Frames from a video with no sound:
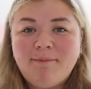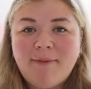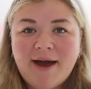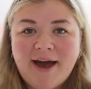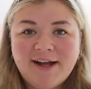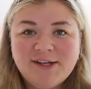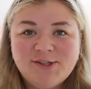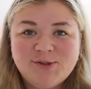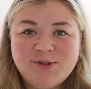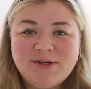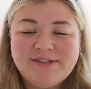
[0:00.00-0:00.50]

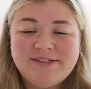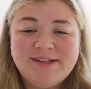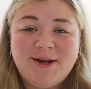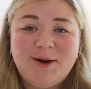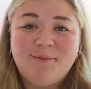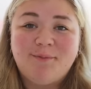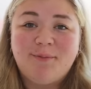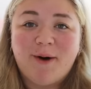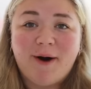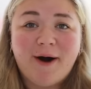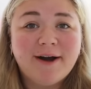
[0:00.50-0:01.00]
mattress in a
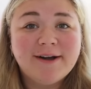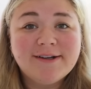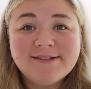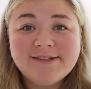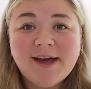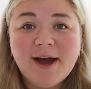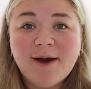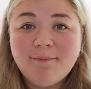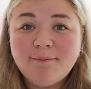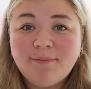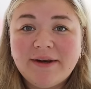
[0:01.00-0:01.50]
box
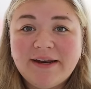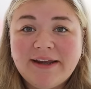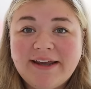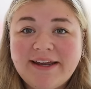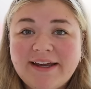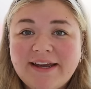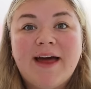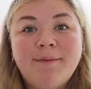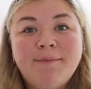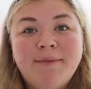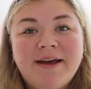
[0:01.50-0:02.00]

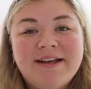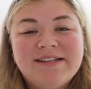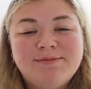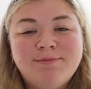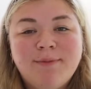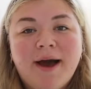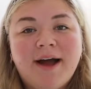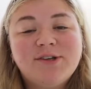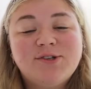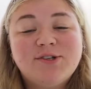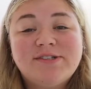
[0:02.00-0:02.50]
company that makes
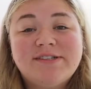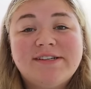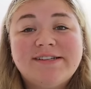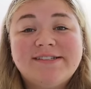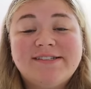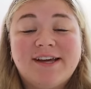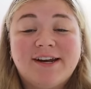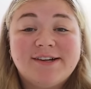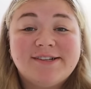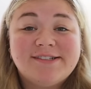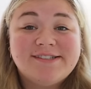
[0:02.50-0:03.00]
mattresses
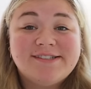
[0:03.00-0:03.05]
that are